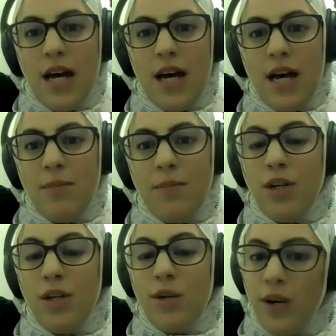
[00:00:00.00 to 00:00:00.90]

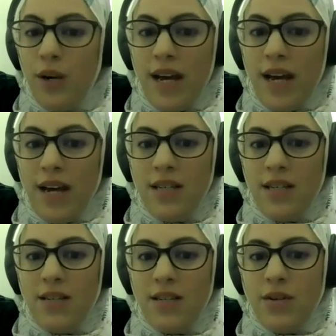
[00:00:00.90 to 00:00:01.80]
Pneumonia
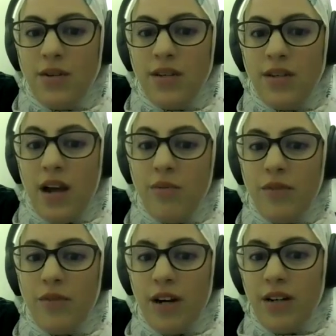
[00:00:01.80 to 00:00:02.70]
vaccines, there is the
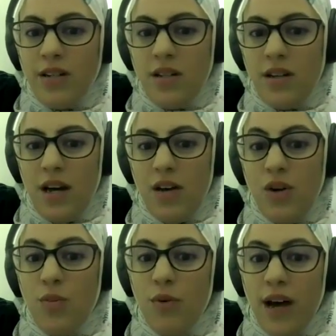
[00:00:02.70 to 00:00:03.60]
government-funded
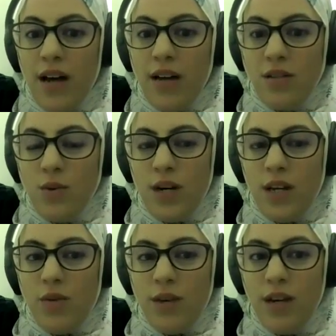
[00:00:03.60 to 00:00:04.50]
Pneumovax
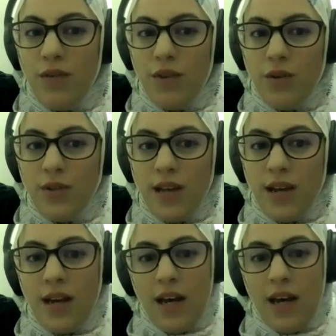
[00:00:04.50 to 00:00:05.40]
23 for those that
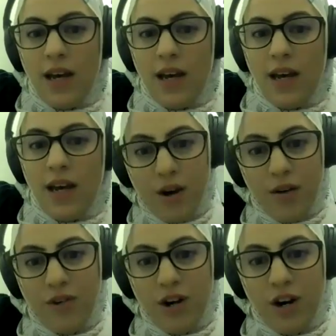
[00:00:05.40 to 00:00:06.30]
can afford
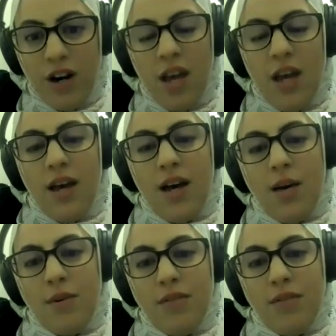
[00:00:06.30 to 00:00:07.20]
the Prevnar
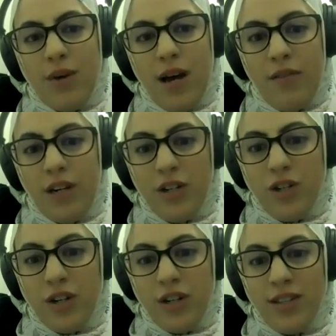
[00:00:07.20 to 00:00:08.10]
if they don't have any
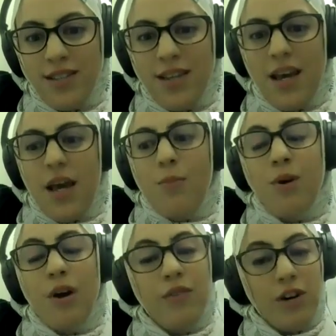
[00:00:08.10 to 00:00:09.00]
insurance.
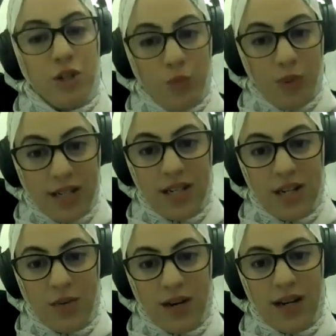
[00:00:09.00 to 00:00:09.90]
Prevnar
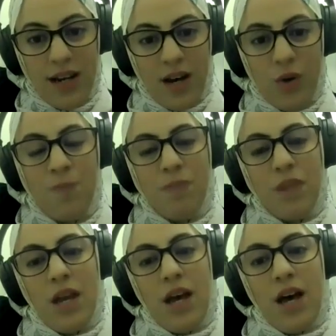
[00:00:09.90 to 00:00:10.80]
20 right now.
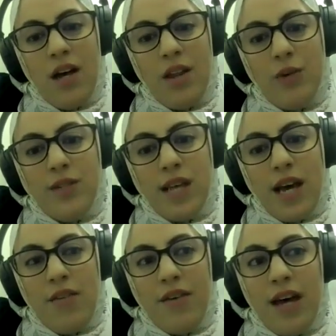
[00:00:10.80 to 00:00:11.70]
Those that
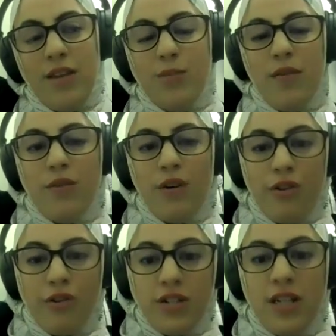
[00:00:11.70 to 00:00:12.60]
have had the Prevnar
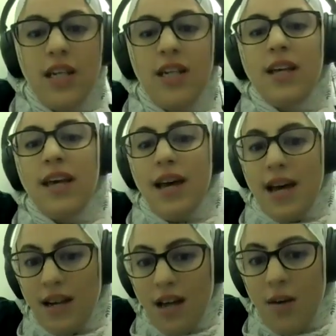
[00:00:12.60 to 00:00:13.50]
13
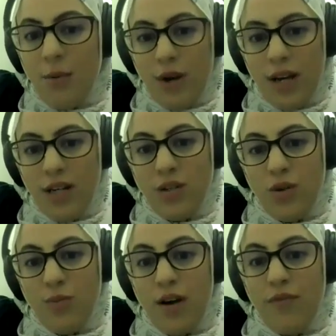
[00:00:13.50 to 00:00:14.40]
can upgrade
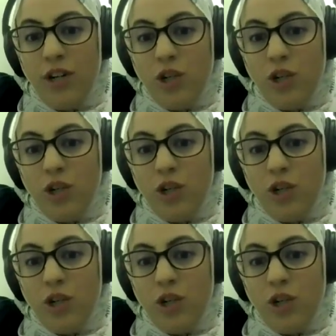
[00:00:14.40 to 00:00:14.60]
to Prevnar